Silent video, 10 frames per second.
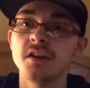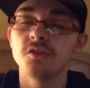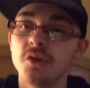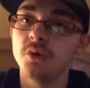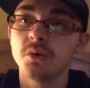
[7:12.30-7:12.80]

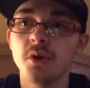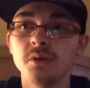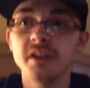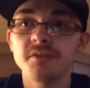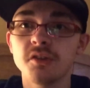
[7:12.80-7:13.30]
So, go
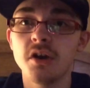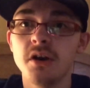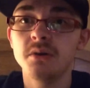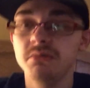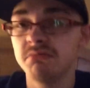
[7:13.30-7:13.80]
Leafs,
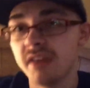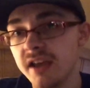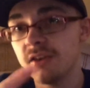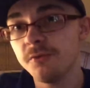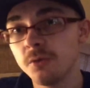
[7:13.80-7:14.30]
go.
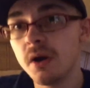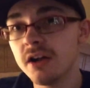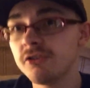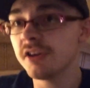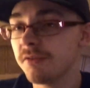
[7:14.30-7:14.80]
Thank you for
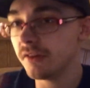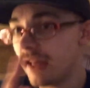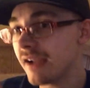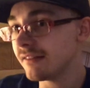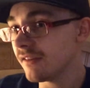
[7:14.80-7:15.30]
watching. If you
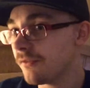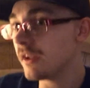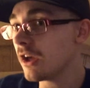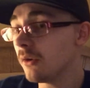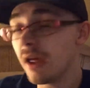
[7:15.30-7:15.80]
like this
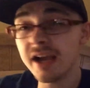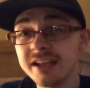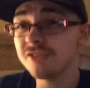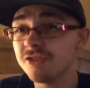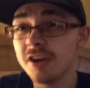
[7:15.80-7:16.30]
video, like
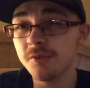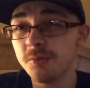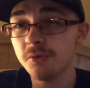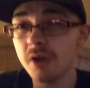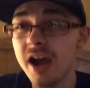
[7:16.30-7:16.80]
it, share,
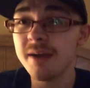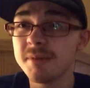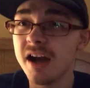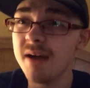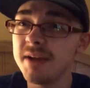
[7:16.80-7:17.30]
subscribe,
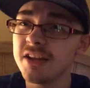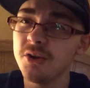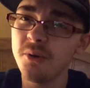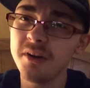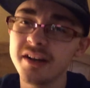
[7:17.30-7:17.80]
comment. You
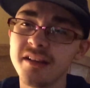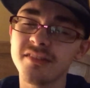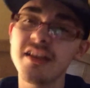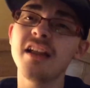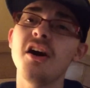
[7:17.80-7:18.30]
know what it is.
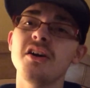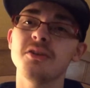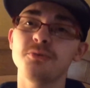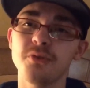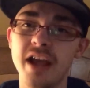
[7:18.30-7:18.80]
Tell all
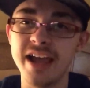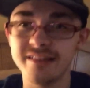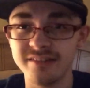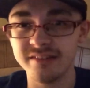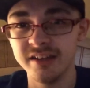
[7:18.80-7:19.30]
your
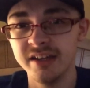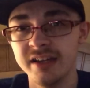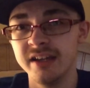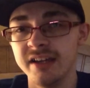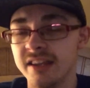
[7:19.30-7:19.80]
friends
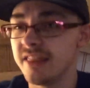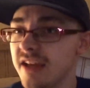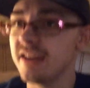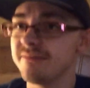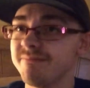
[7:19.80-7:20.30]

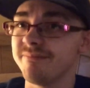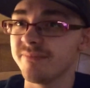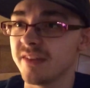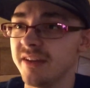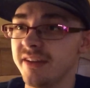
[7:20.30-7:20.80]
that
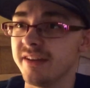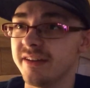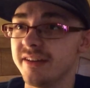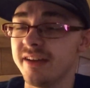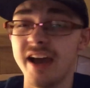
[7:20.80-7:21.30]

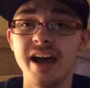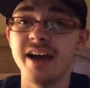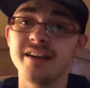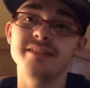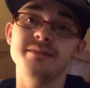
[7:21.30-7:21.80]

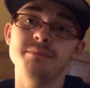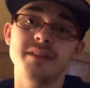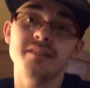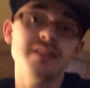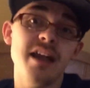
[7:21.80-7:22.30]

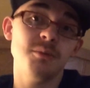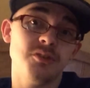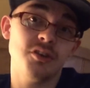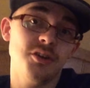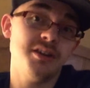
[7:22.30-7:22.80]
this day was
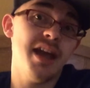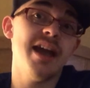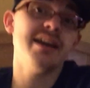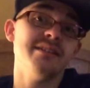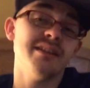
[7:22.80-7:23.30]
a good
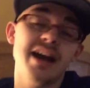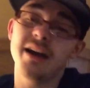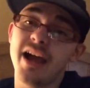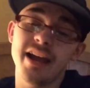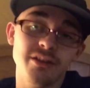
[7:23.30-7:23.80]
day.
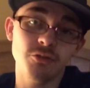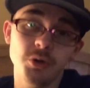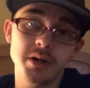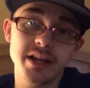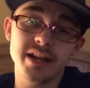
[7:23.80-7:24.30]
I
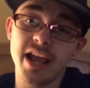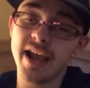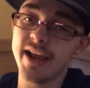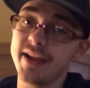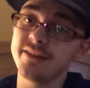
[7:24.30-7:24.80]
enjoyed it,
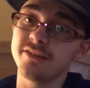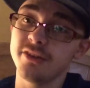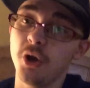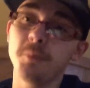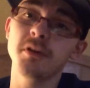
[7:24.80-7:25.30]
and
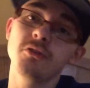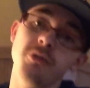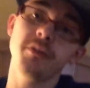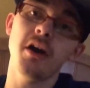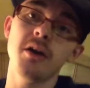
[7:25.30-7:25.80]
hope you
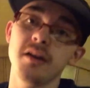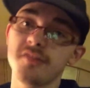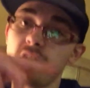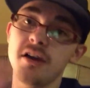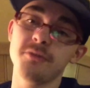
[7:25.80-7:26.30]
enjoyed the
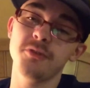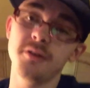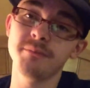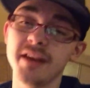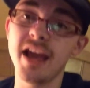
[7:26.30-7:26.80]
RSR
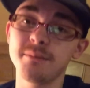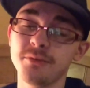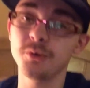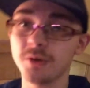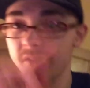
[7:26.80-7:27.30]
from the night
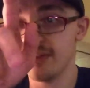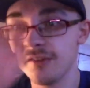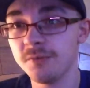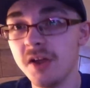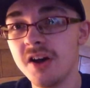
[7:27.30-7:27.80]
before, because
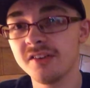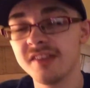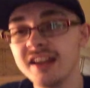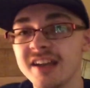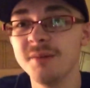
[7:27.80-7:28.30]
this vlog's
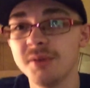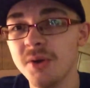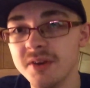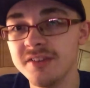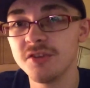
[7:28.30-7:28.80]
getting
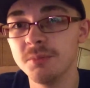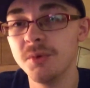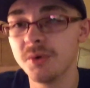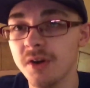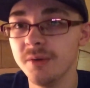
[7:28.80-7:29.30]
uploaded
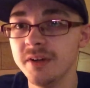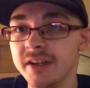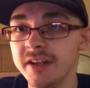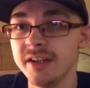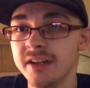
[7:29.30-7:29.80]
tomorrow,
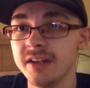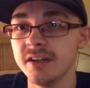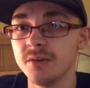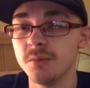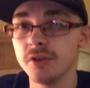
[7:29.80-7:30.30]

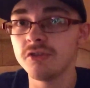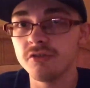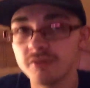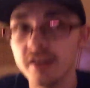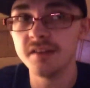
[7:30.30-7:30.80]
which
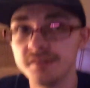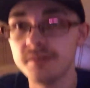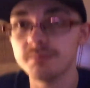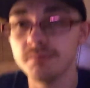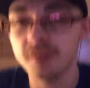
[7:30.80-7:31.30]

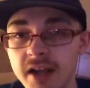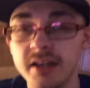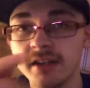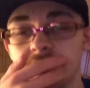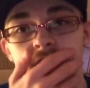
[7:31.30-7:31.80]
is
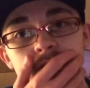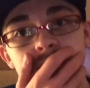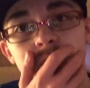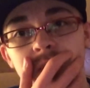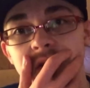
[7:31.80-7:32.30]
technically
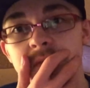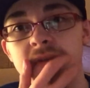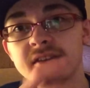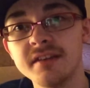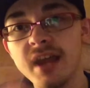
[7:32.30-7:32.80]
going to
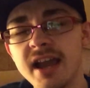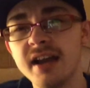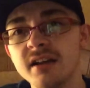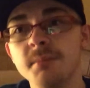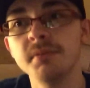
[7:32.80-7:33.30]
be the day
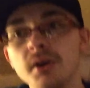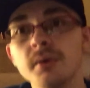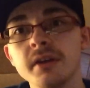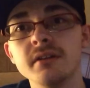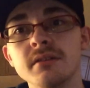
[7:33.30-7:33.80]
I upload
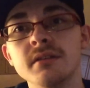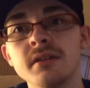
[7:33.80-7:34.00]
it.